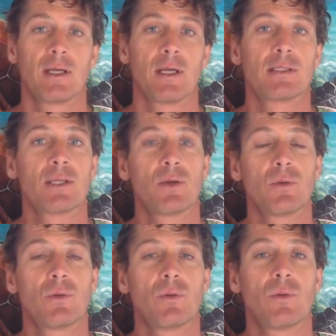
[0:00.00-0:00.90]
And
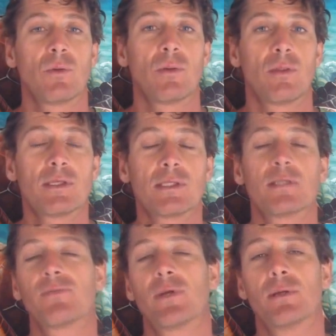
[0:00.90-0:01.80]
so this
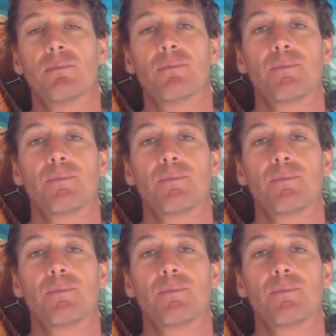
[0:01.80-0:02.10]
is freedom.